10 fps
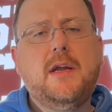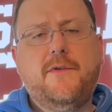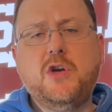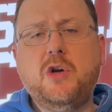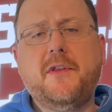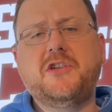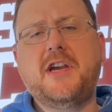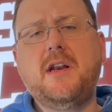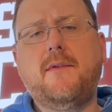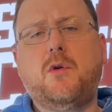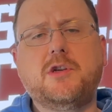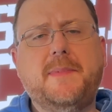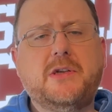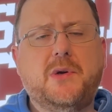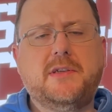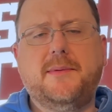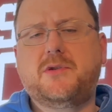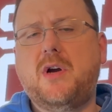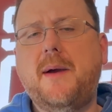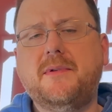If you're new to the channel, of course, make sure you
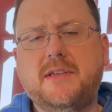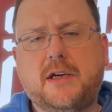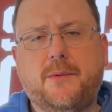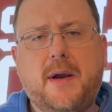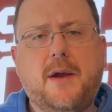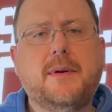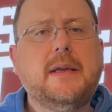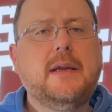subscribe and stick around.